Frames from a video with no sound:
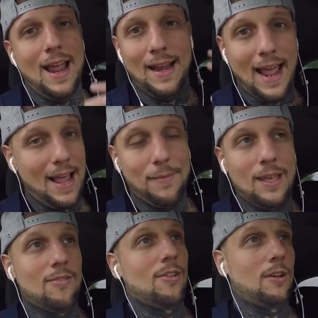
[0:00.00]
And
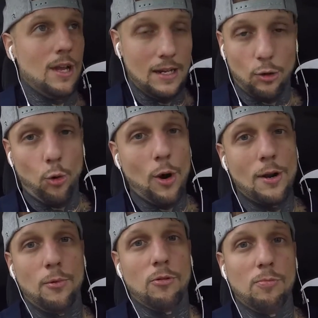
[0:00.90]
Amy is an
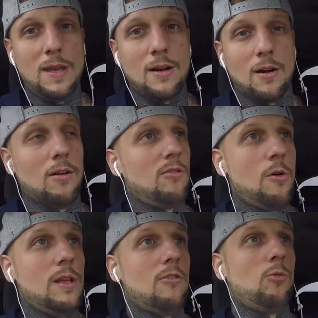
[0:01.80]
incredible speaker,
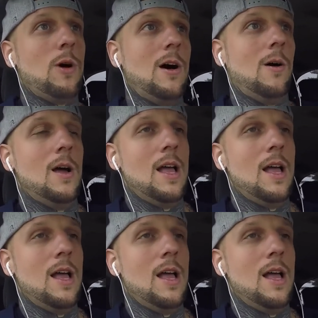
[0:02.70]
Tony as well.